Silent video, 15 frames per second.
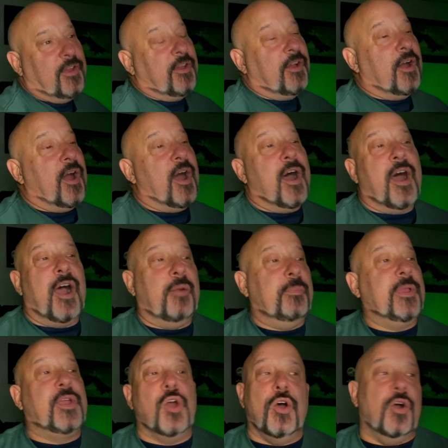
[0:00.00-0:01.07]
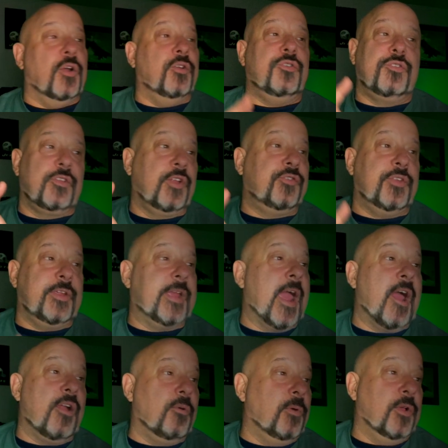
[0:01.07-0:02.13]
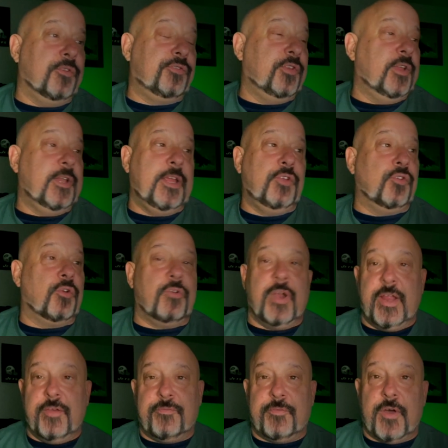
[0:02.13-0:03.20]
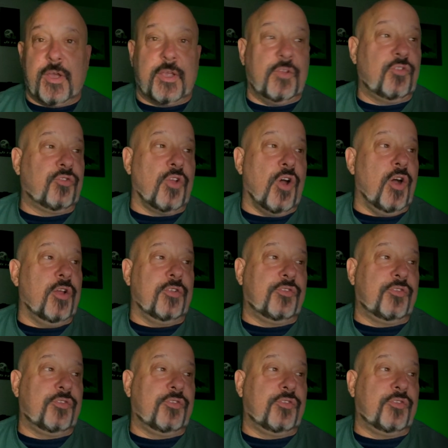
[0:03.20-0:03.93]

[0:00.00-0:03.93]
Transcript: Because, listen, Garrett Wilson, he's already a fucking star.